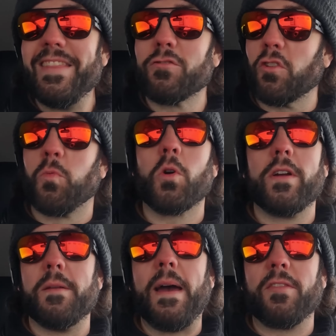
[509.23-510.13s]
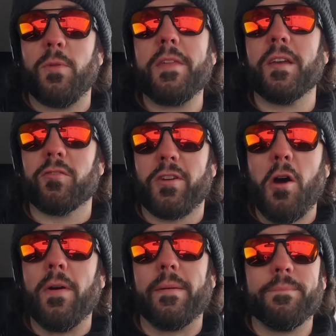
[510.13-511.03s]
they're just worried about the way things are
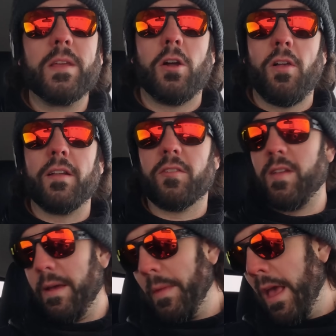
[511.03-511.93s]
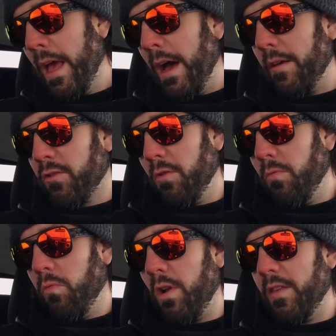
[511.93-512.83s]
going, in all honesty. Uh, so,
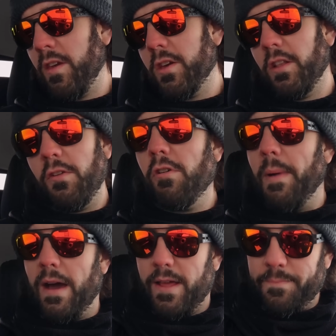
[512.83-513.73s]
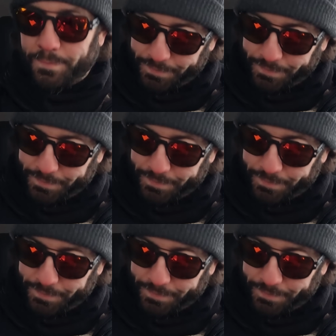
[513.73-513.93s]
what is it you can do about it?